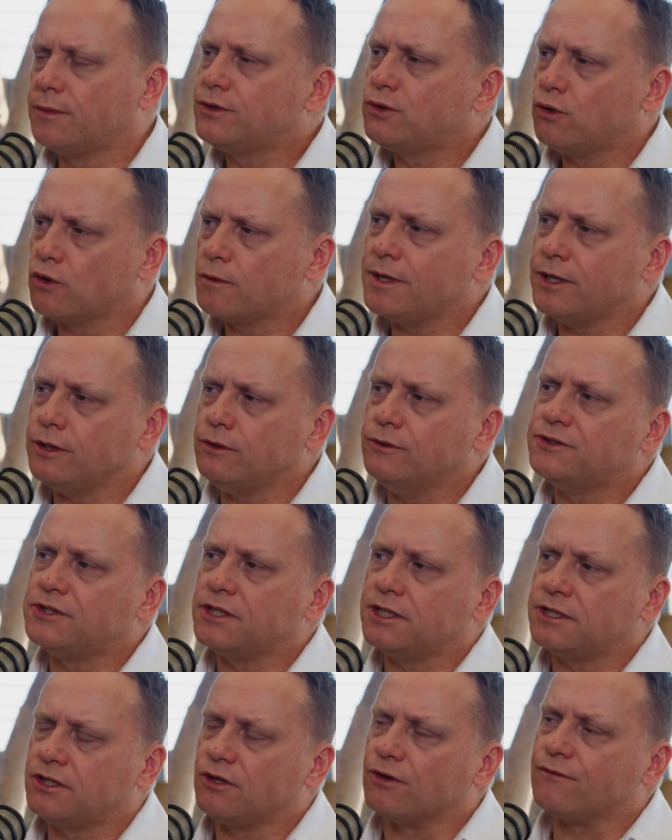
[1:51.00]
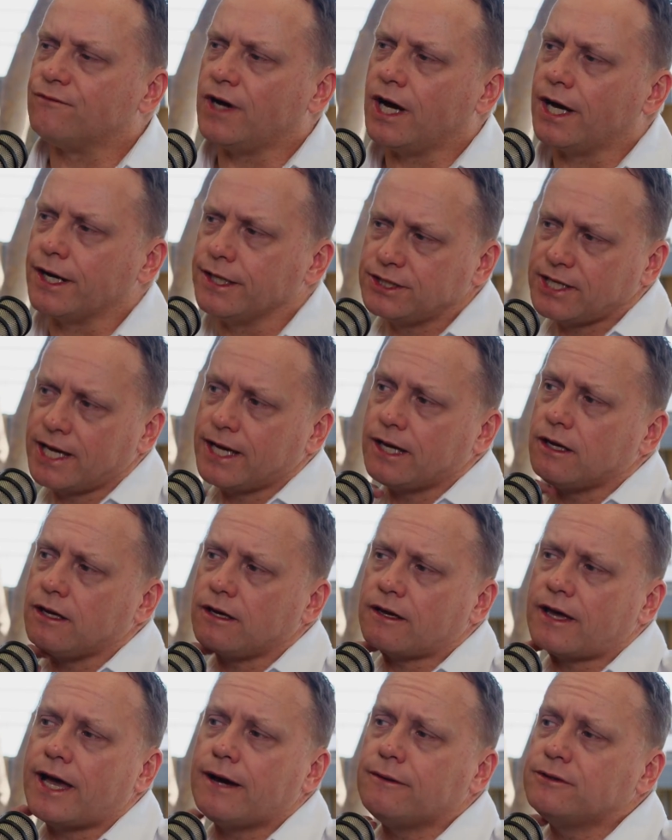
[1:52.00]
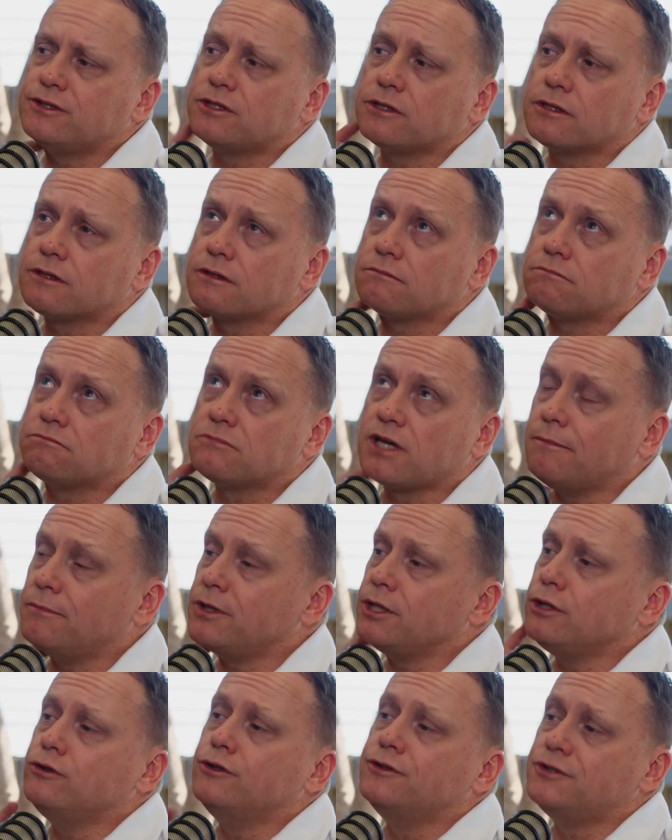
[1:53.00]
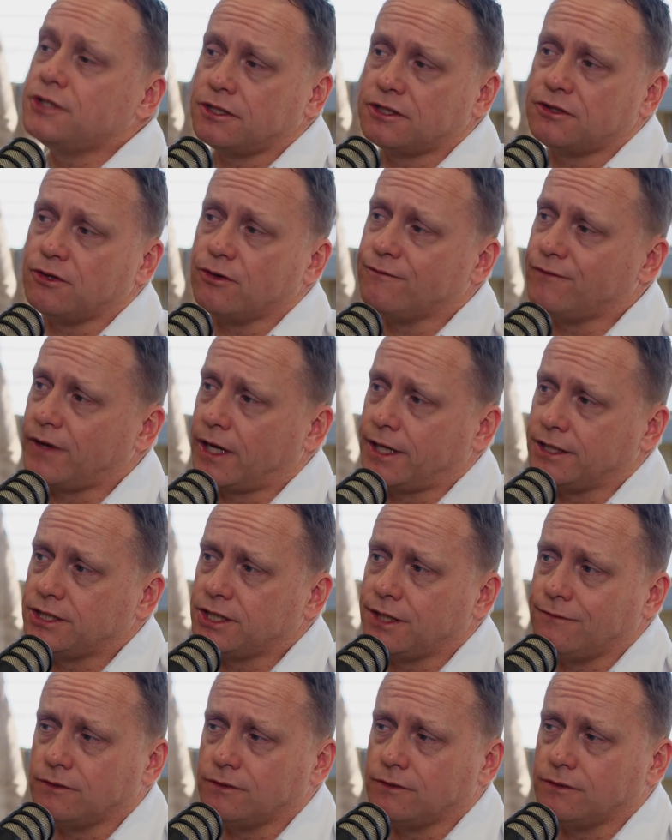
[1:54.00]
we talk about using it to their advantage, how is a company using it to their advantage?